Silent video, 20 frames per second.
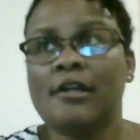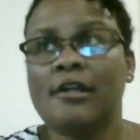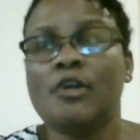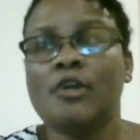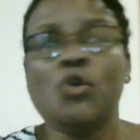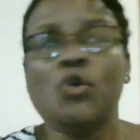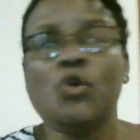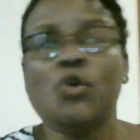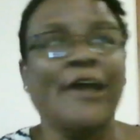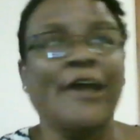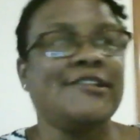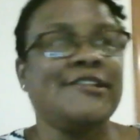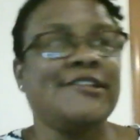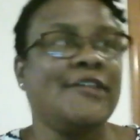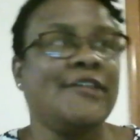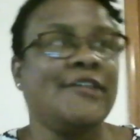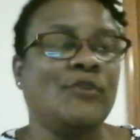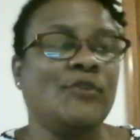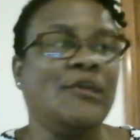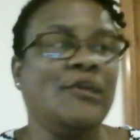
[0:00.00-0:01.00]
who has
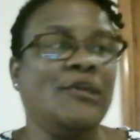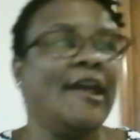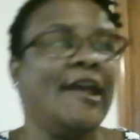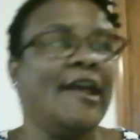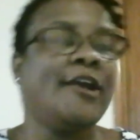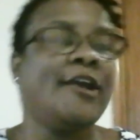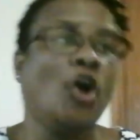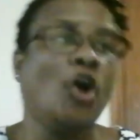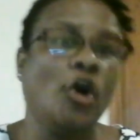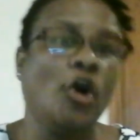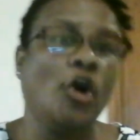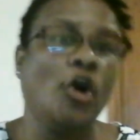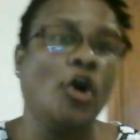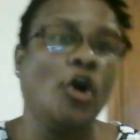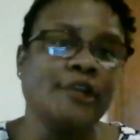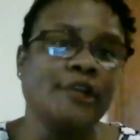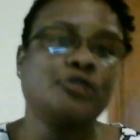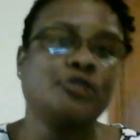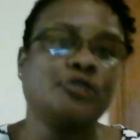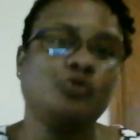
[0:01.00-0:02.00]
given me a car
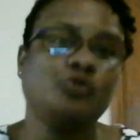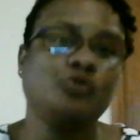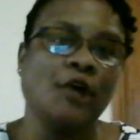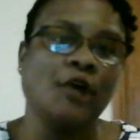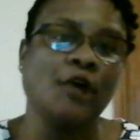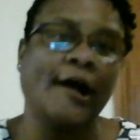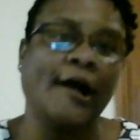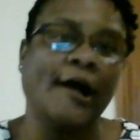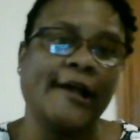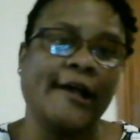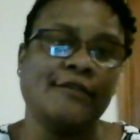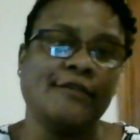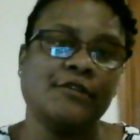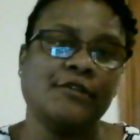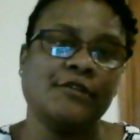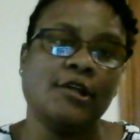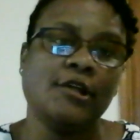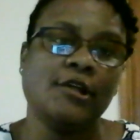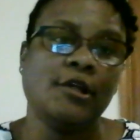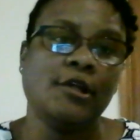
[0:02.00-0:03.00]
to drive
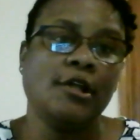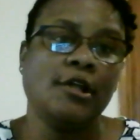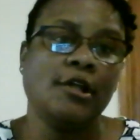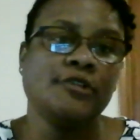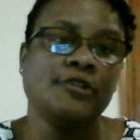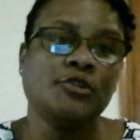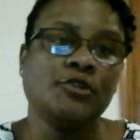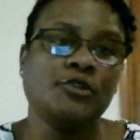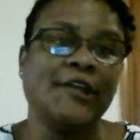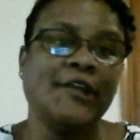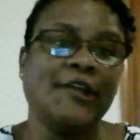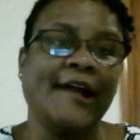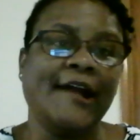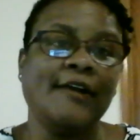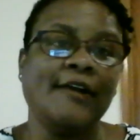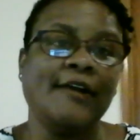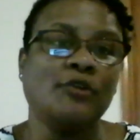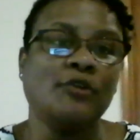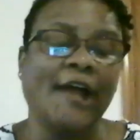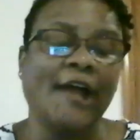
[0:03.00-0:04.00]
so that I
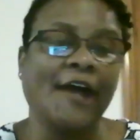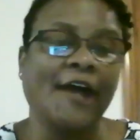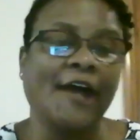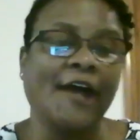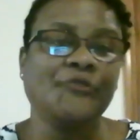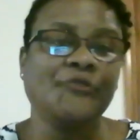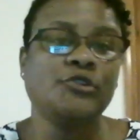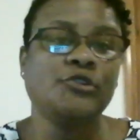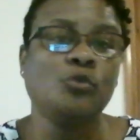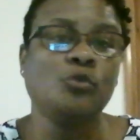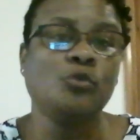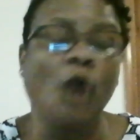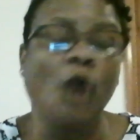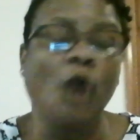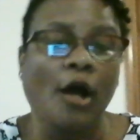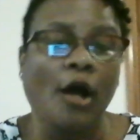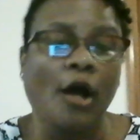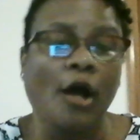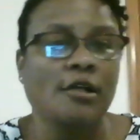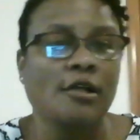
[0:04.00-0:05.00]
don't have to
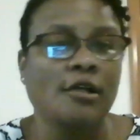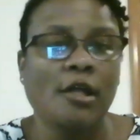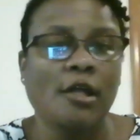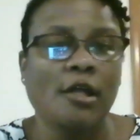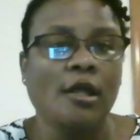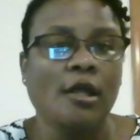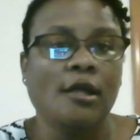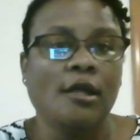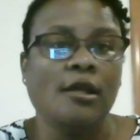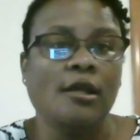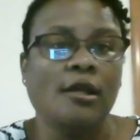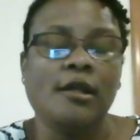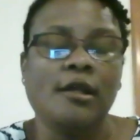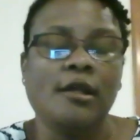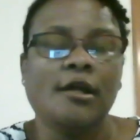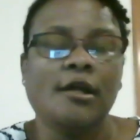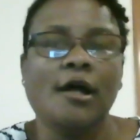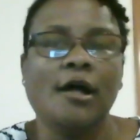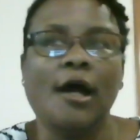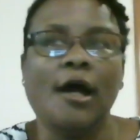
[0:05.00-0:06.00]
walk.
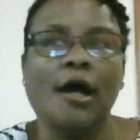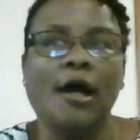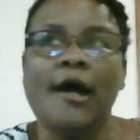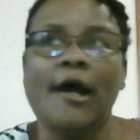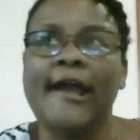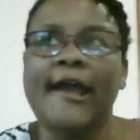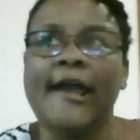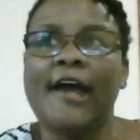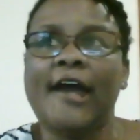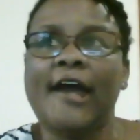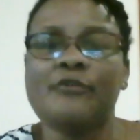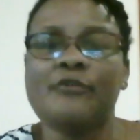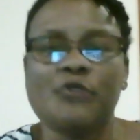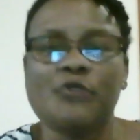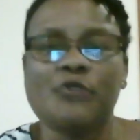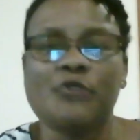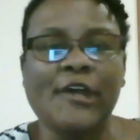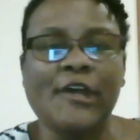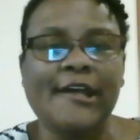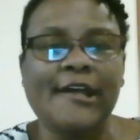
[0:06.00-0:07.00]
I have
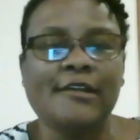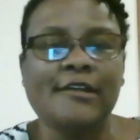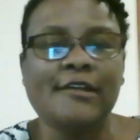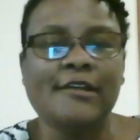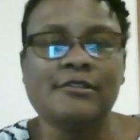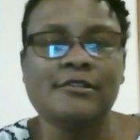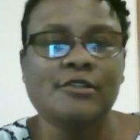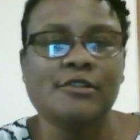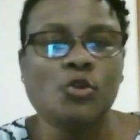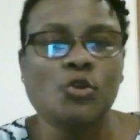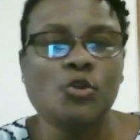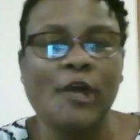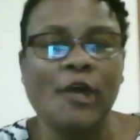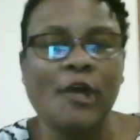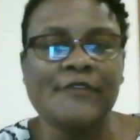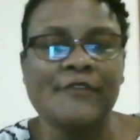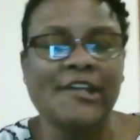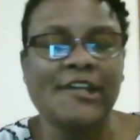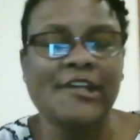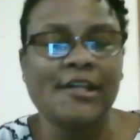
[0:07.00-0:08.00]
friends who
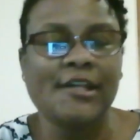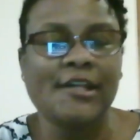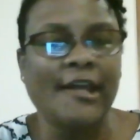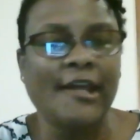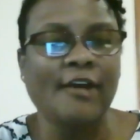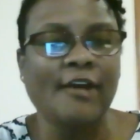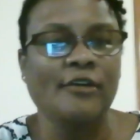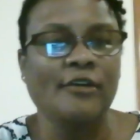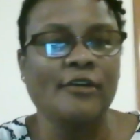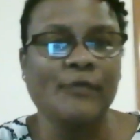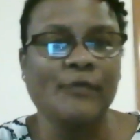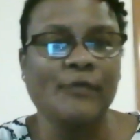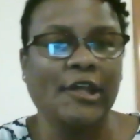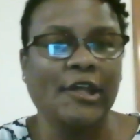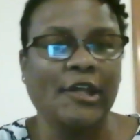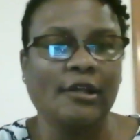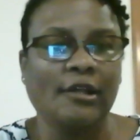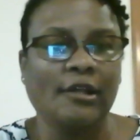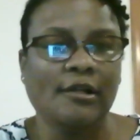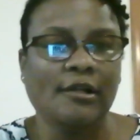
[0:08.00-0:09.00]
have taken care of me
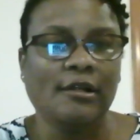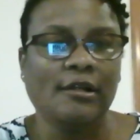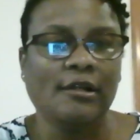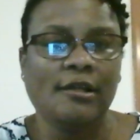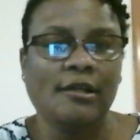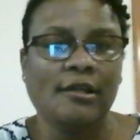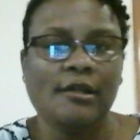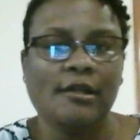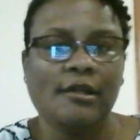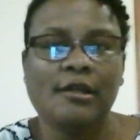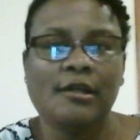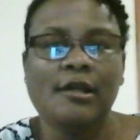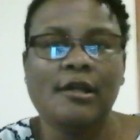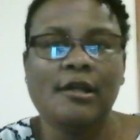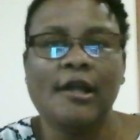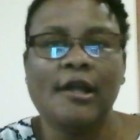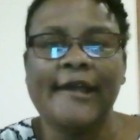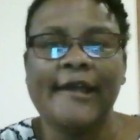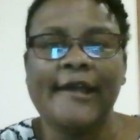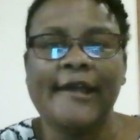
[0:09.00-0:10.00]

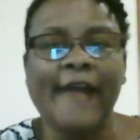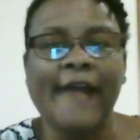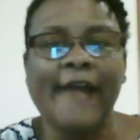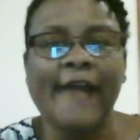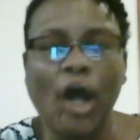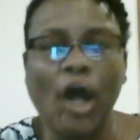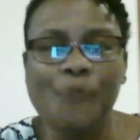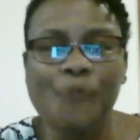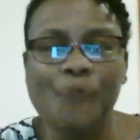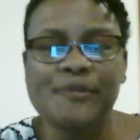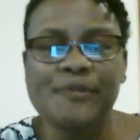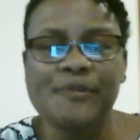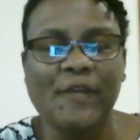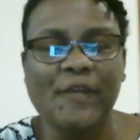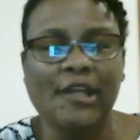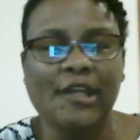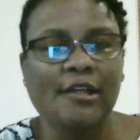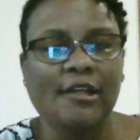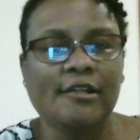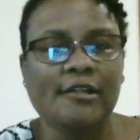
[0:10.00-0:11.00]
and helped
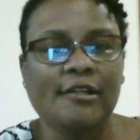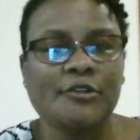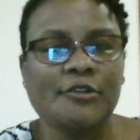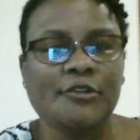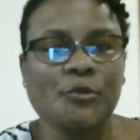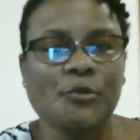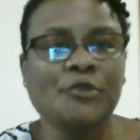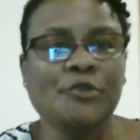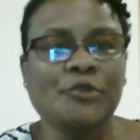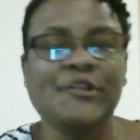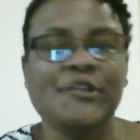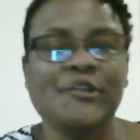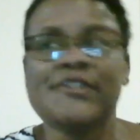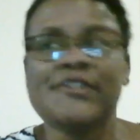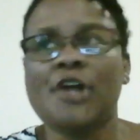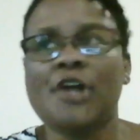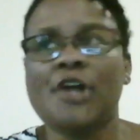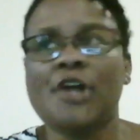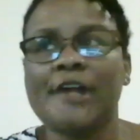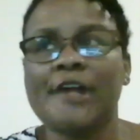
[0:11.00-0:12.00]
me through this
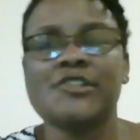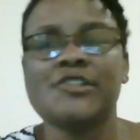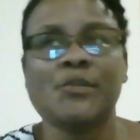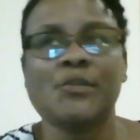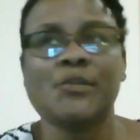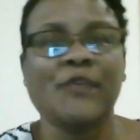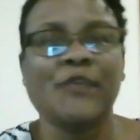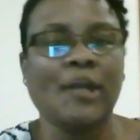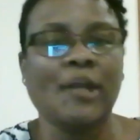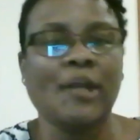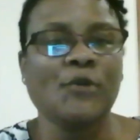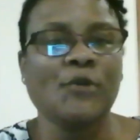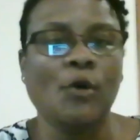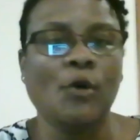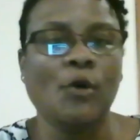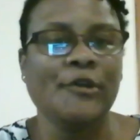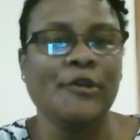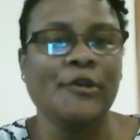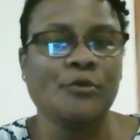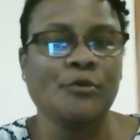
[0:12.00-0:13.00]
hardship that I'm
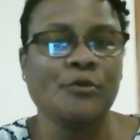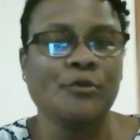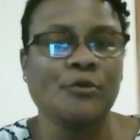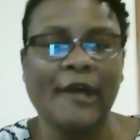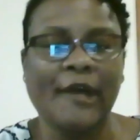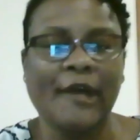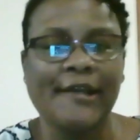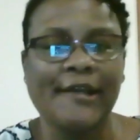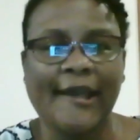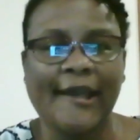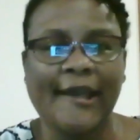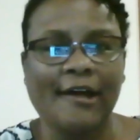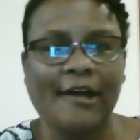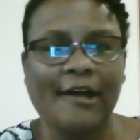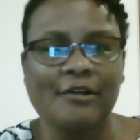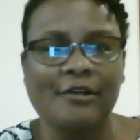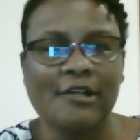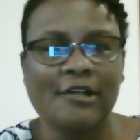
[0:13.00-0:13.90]
going through right now.